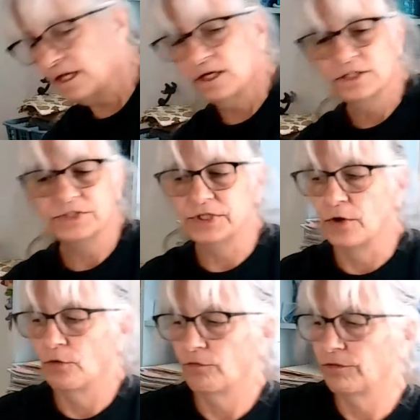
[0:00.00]

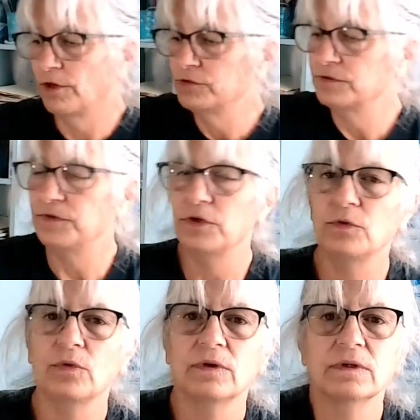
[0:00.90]
So for those of
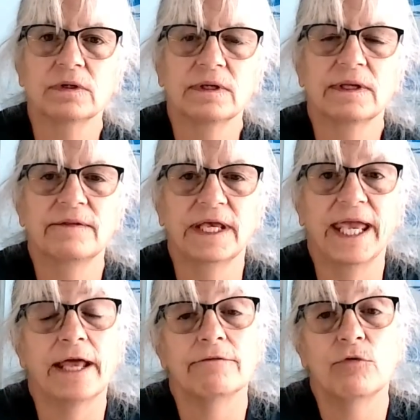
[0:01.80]
you that
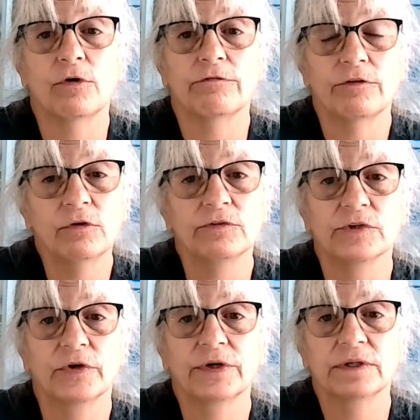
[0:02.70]
can't afford a furls
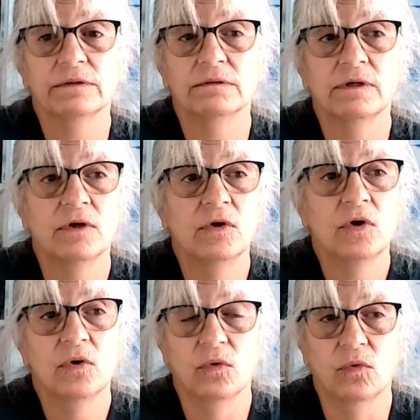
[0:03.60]
hook,
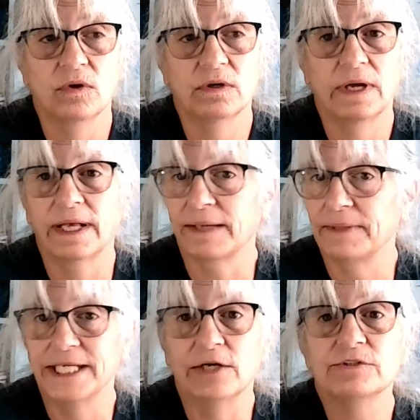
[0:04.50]
or like my
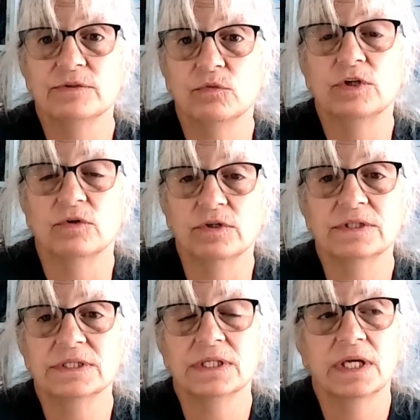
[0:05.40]
Nelson Wood
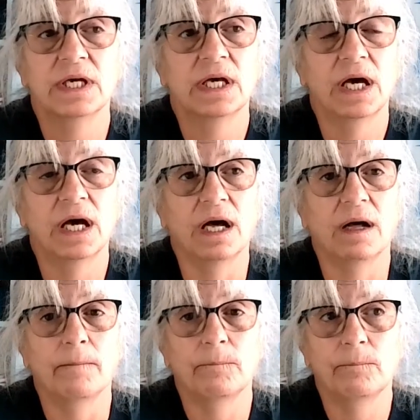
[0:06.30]
hooks,
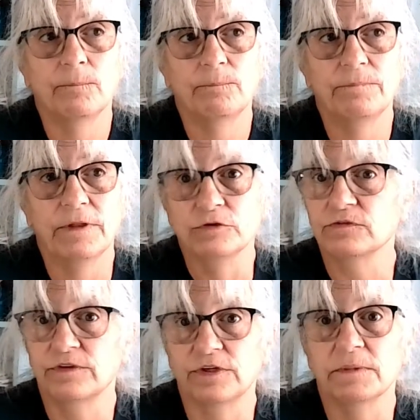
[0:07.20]
those are
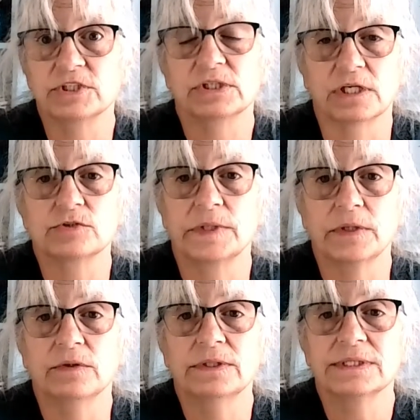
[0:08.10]
very much luxury
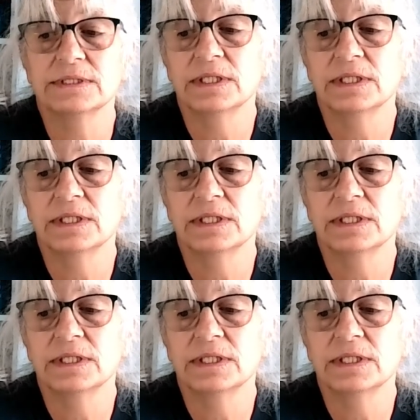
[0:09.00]
hooks.